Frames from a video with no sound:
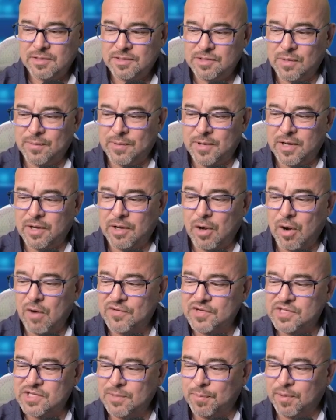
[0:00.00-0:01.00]
So I'm going to
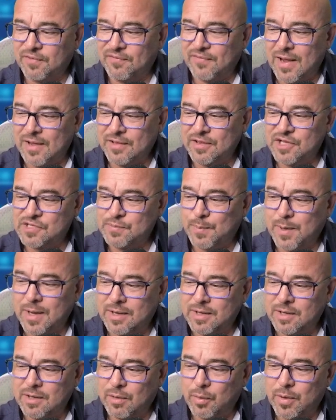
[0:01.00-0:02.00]
oversimplify this,
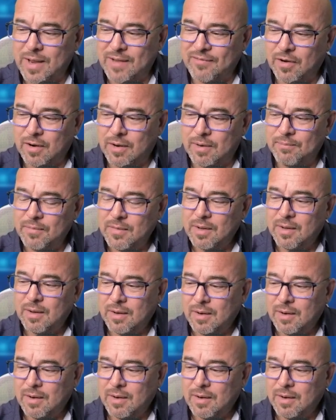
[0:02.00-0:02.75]
but you know, we have our,